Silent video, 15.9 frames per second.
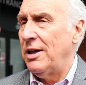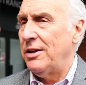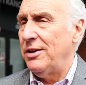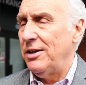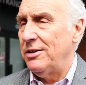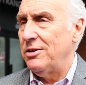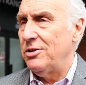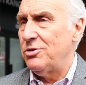I
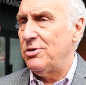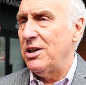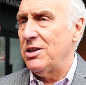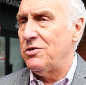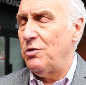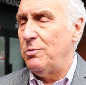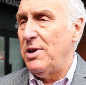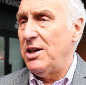think the
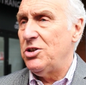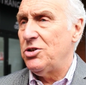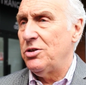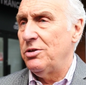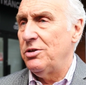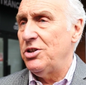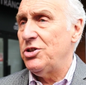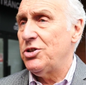
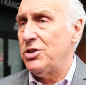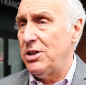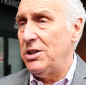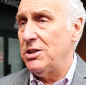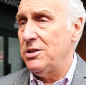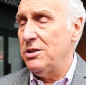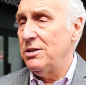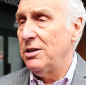transformation this
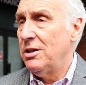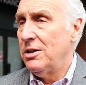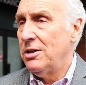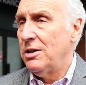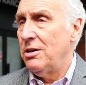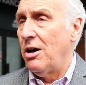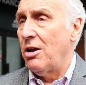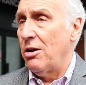season,
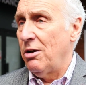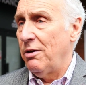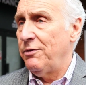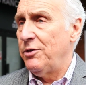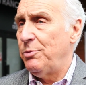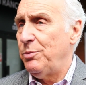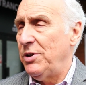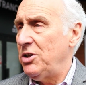on and
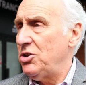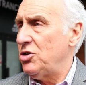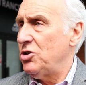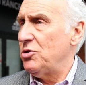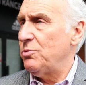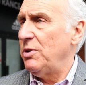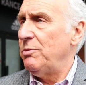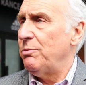off the pitch,
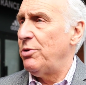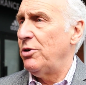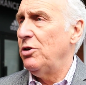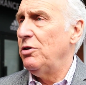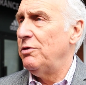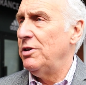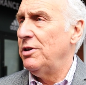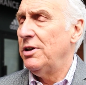has been
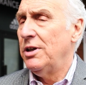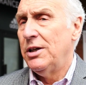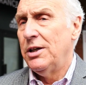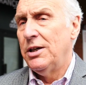proven,